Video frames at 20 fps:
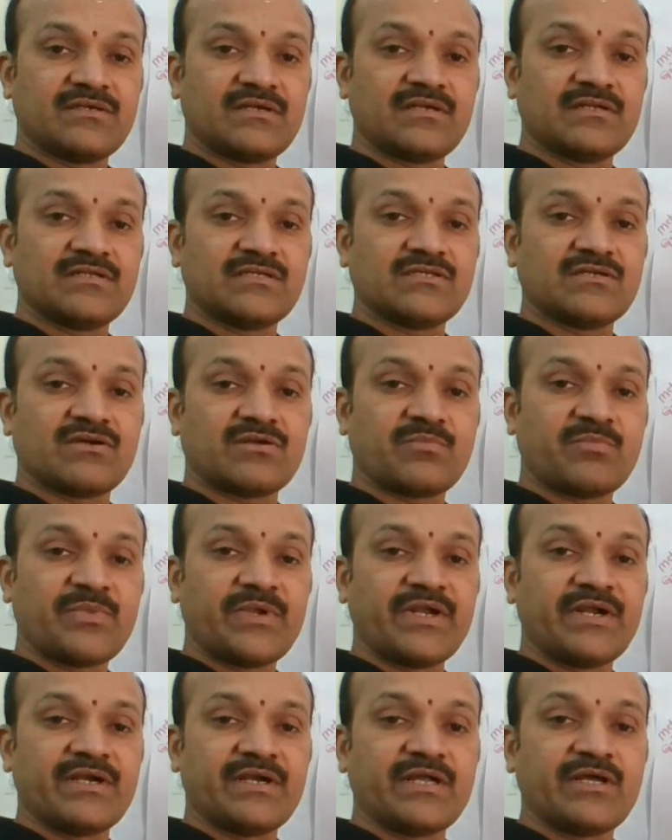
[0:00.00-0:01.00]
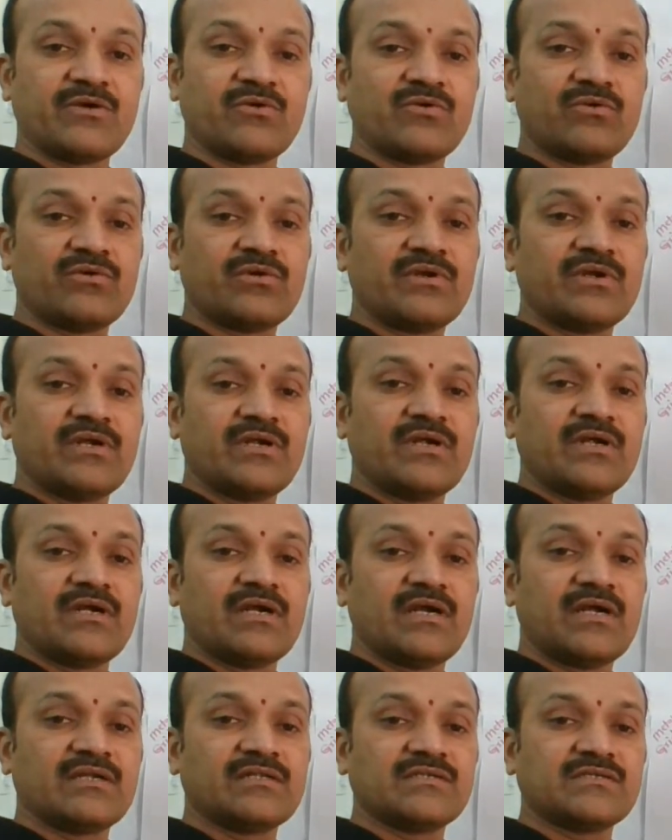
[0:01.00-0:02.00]
and these are PN diode,
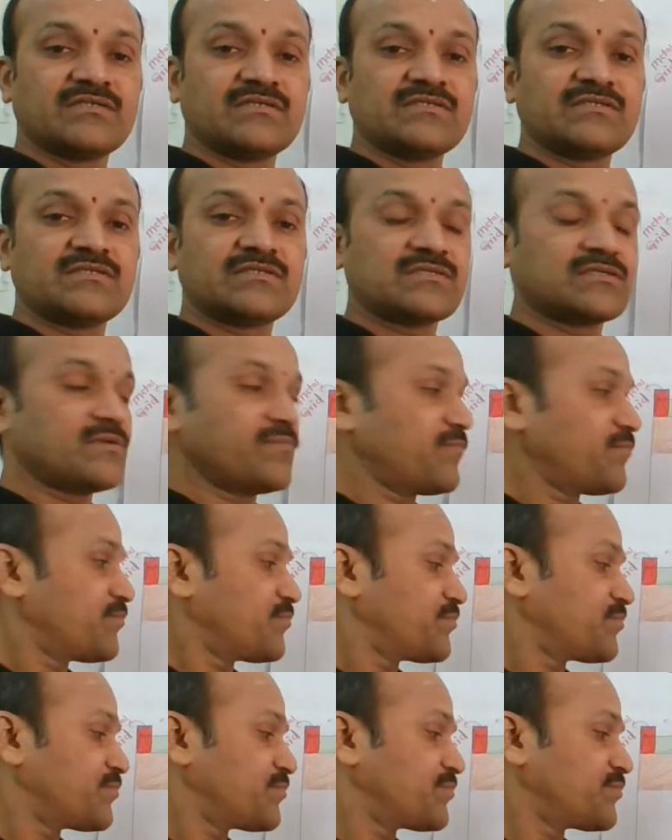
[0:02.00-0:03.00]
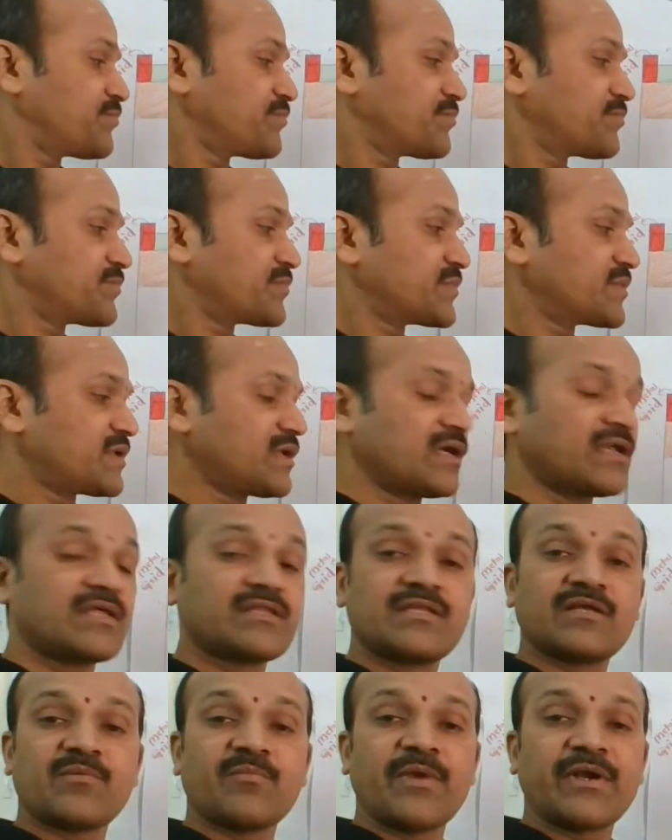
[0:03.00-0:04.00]
and this is
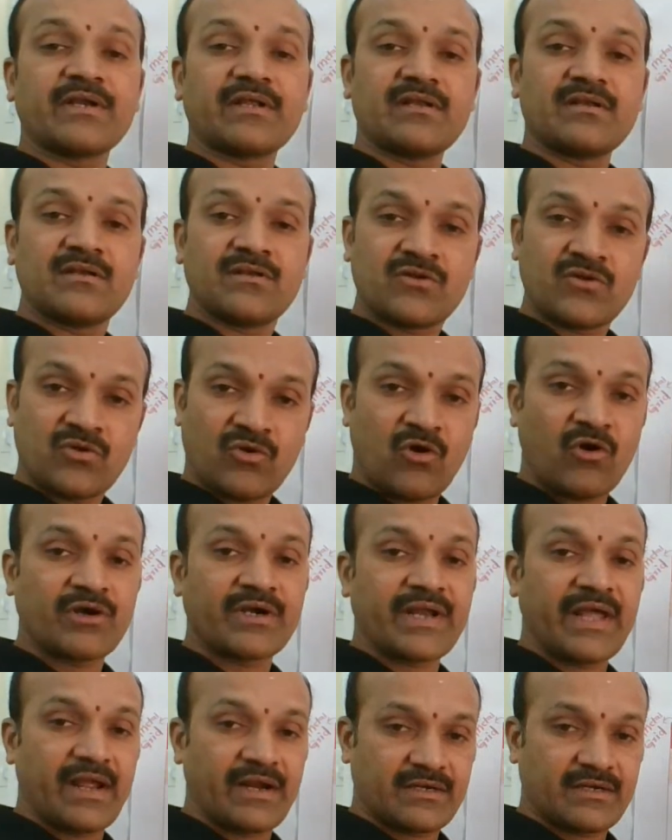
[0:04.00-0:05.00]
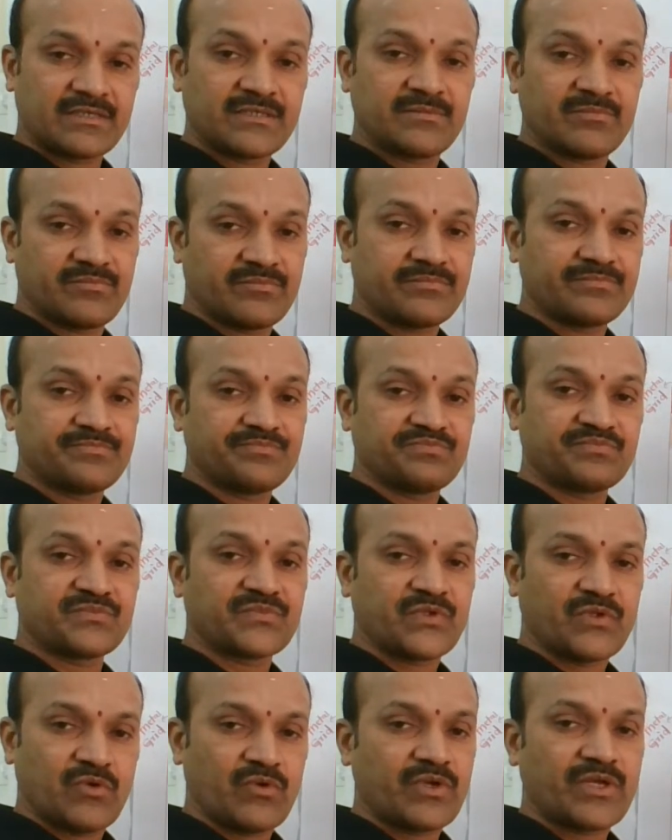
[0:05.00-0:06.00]
another metal contact.
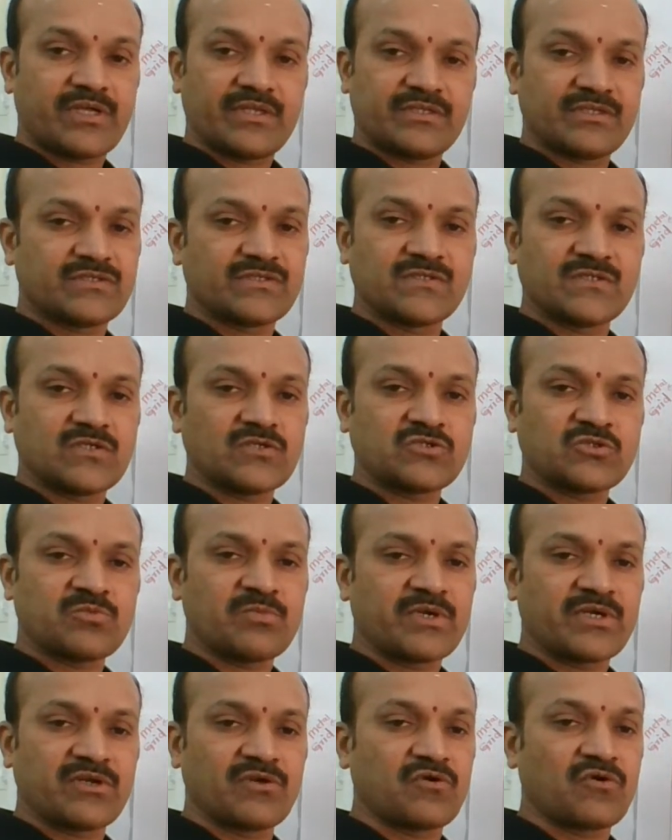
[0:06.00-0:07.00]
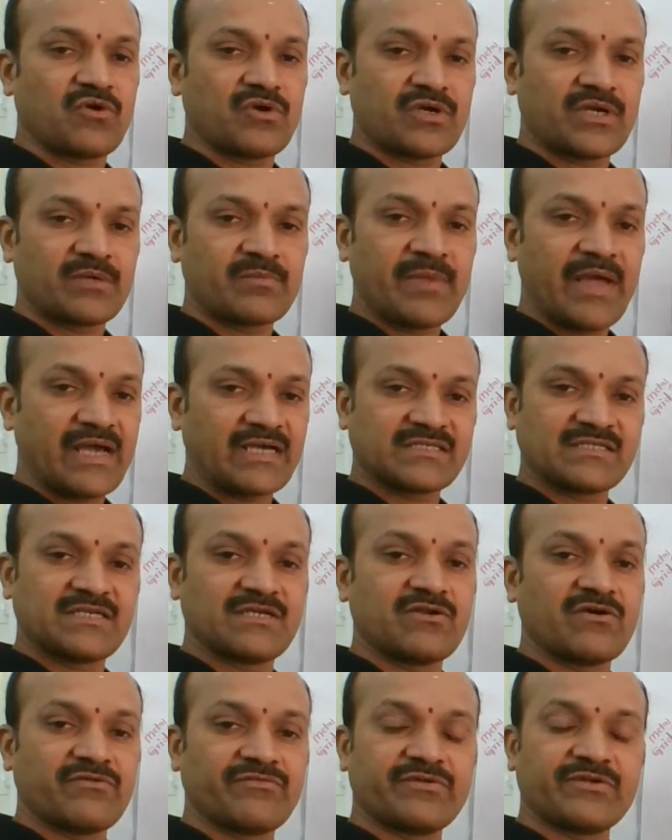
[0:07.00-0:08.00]
This is also metal contact. Back
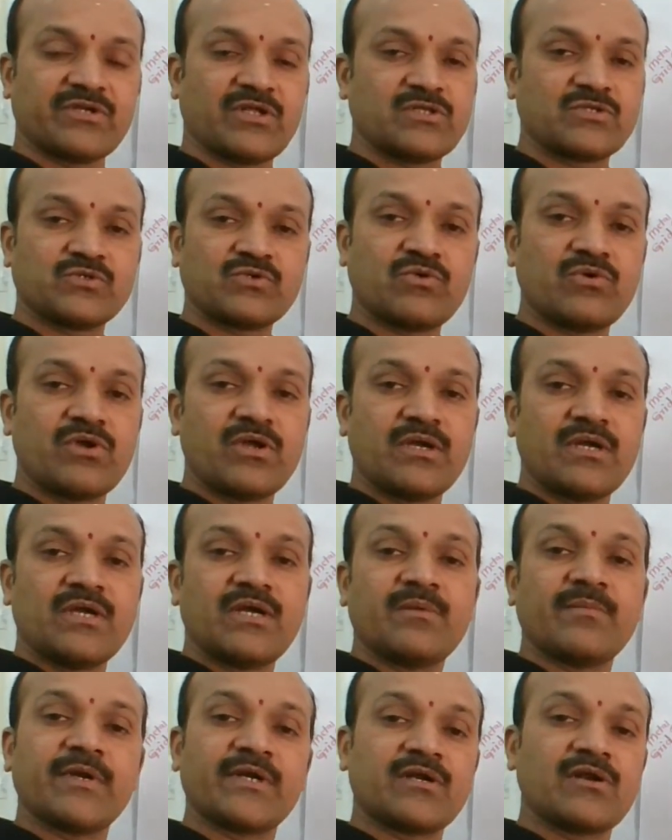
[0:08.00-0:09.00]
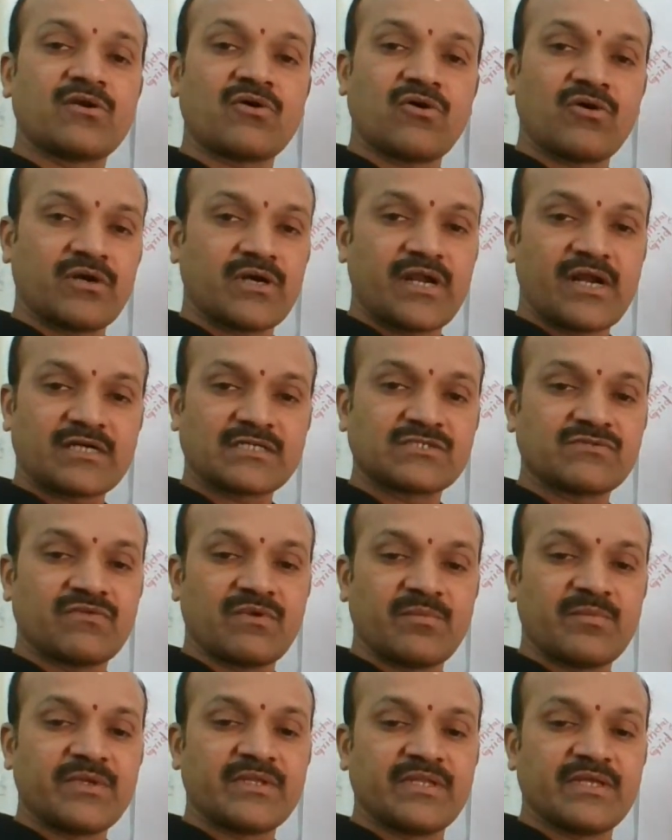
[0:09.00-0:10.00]
side of it also metal contacts
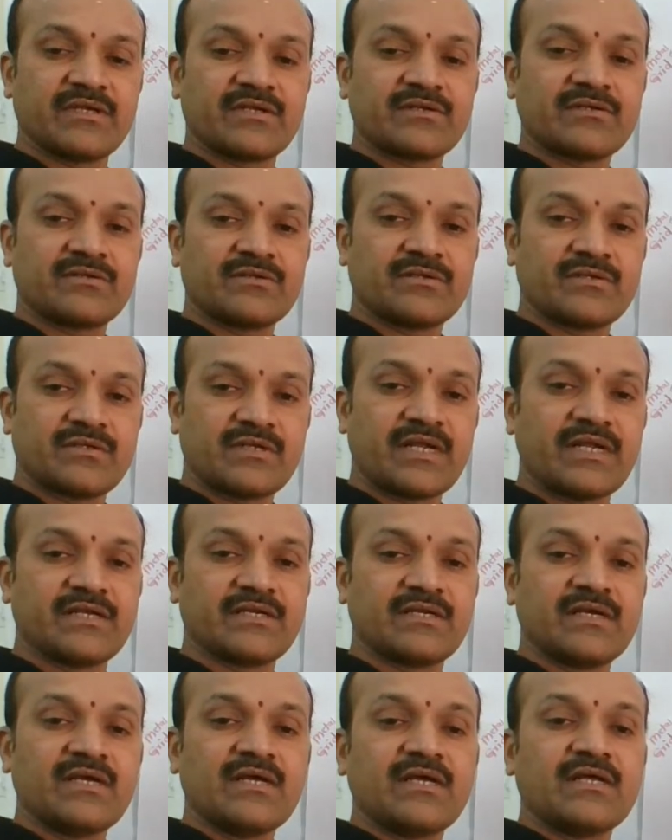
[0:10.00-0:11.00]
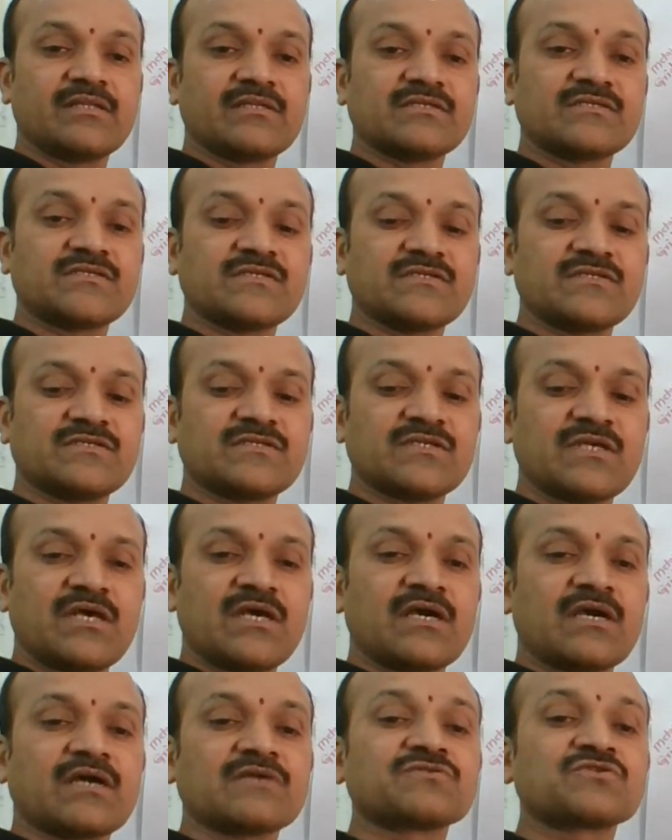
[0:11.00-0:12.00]
will be there, right? This is
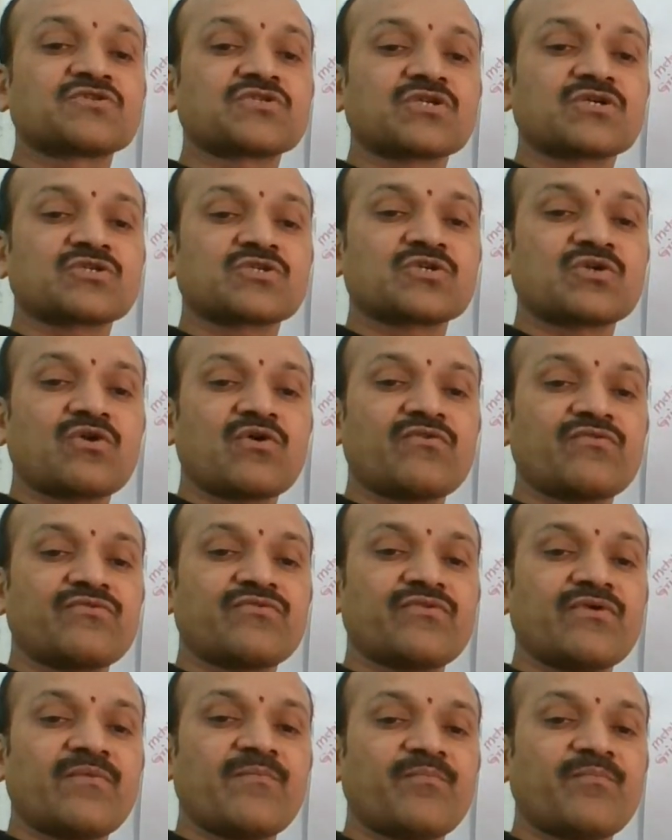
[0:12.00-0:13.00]
construction of